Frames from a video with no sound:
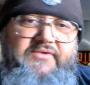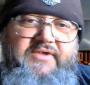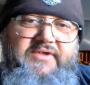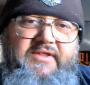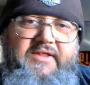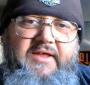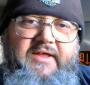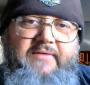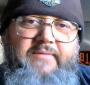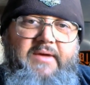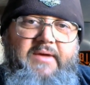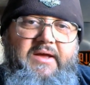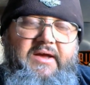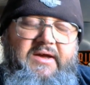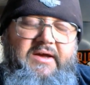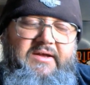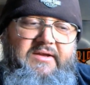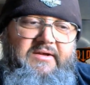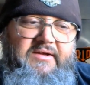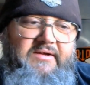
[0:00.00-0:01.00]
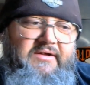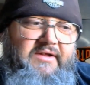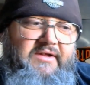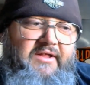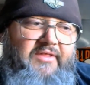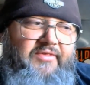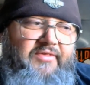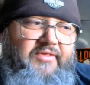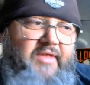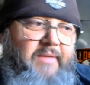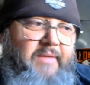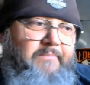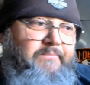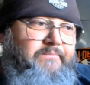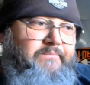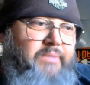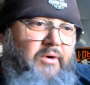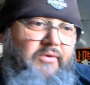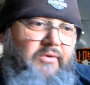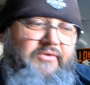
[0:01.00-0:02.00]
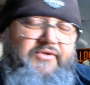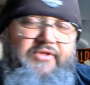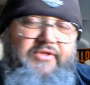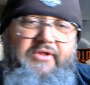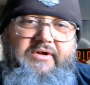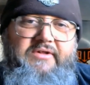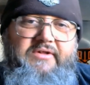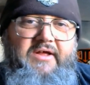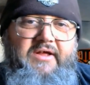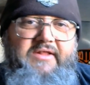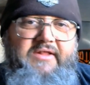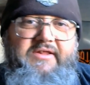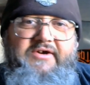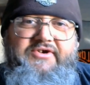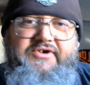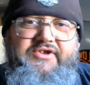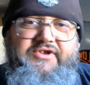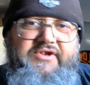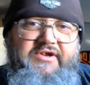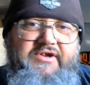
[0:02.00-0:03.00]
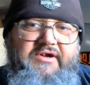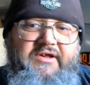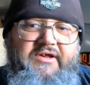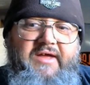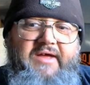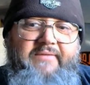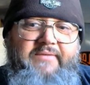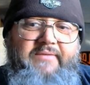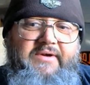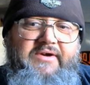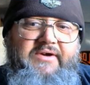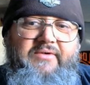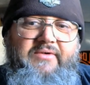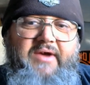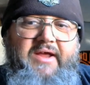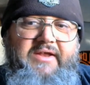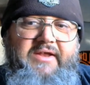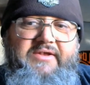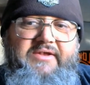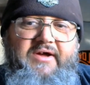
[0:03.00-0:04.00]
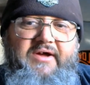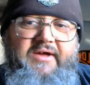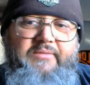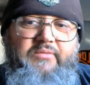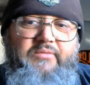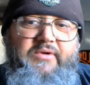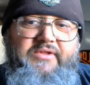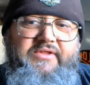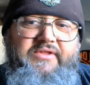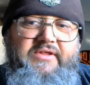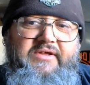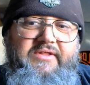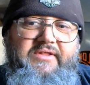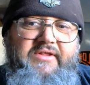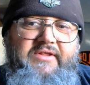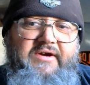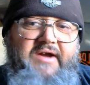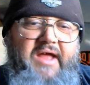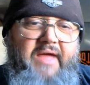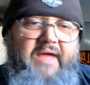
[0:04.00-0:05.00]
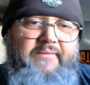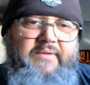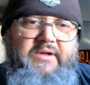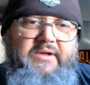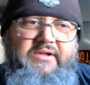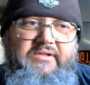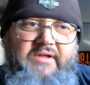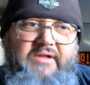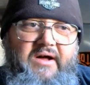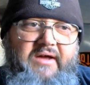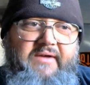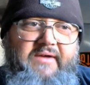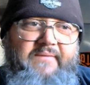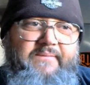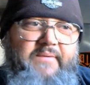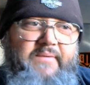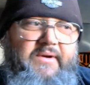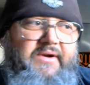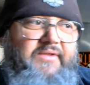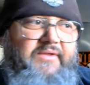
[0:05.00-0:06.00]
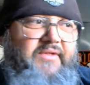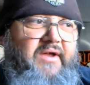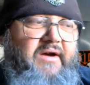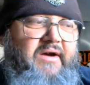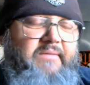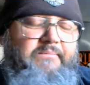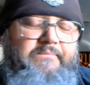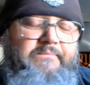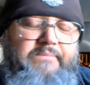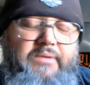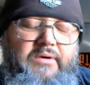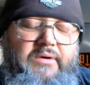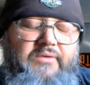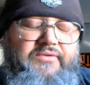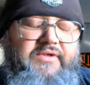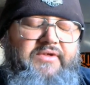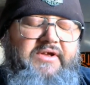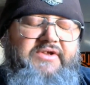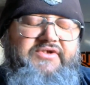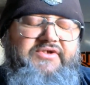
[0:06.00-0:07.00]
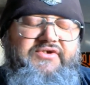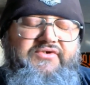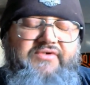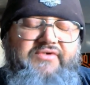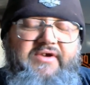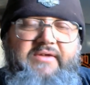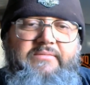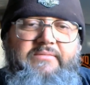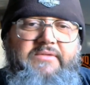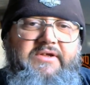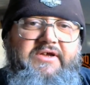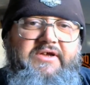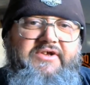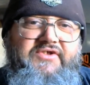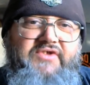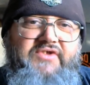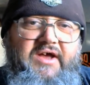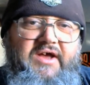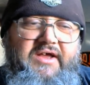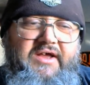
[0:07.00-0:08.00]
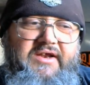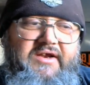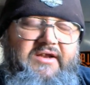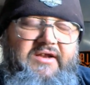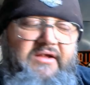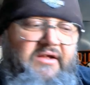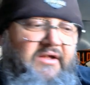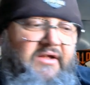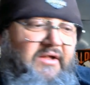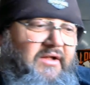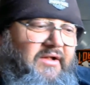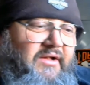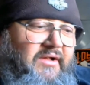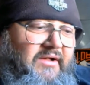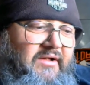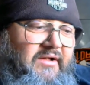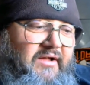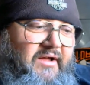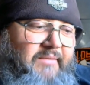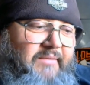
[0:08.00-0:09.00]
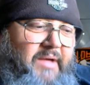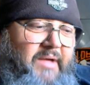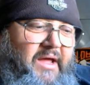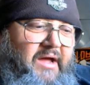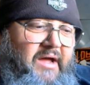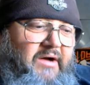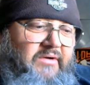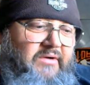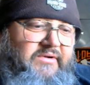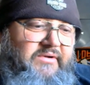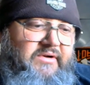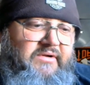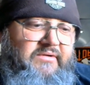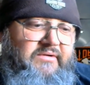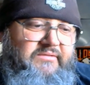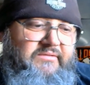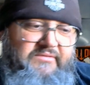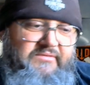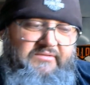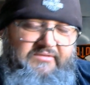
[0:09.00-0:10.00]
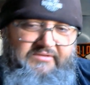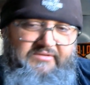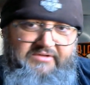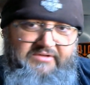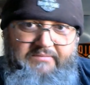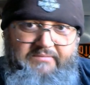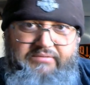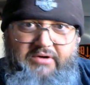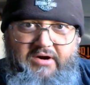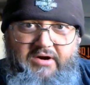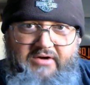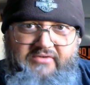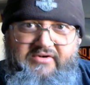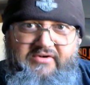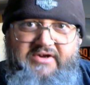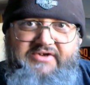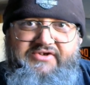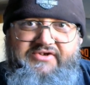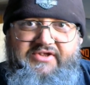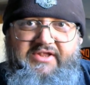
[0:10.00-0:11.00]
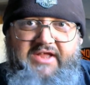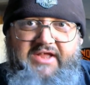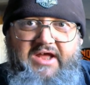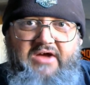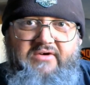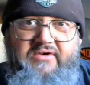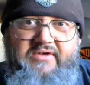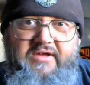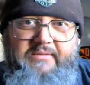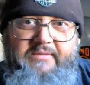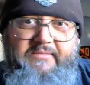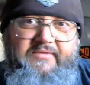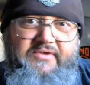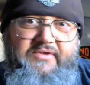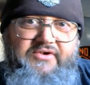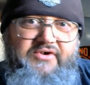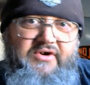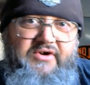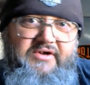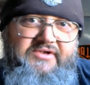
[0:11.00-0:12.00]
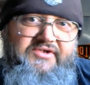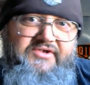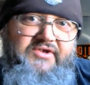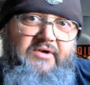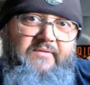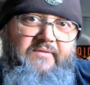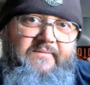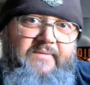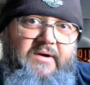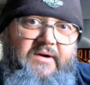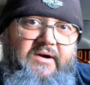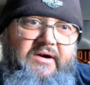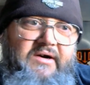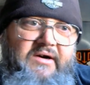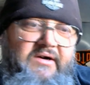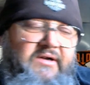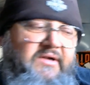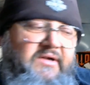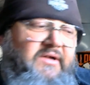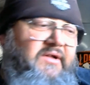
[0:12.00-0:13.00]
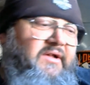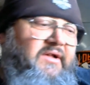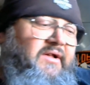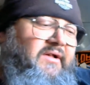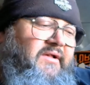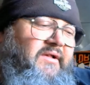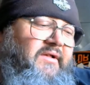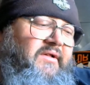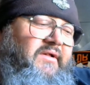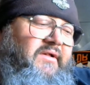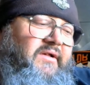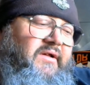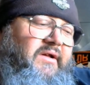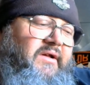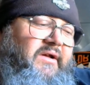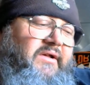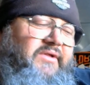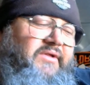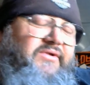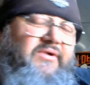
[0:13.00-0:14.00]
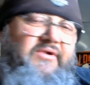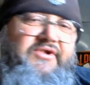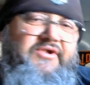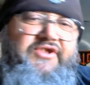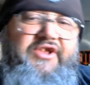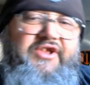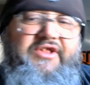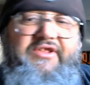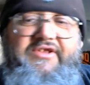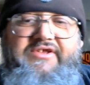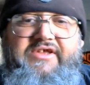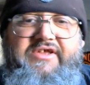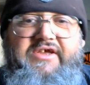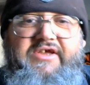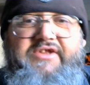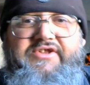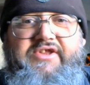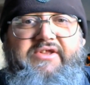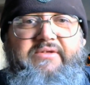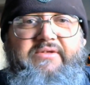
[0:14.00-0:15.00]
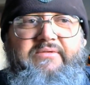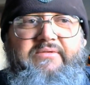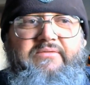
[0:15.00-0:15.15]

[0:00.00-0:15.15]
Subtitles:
that they've had, they both look like they're still having a great time with it. They're having a lot of fun, and they're both extremely excited about the progress and the outcome of the truck so far. And so to see these kids,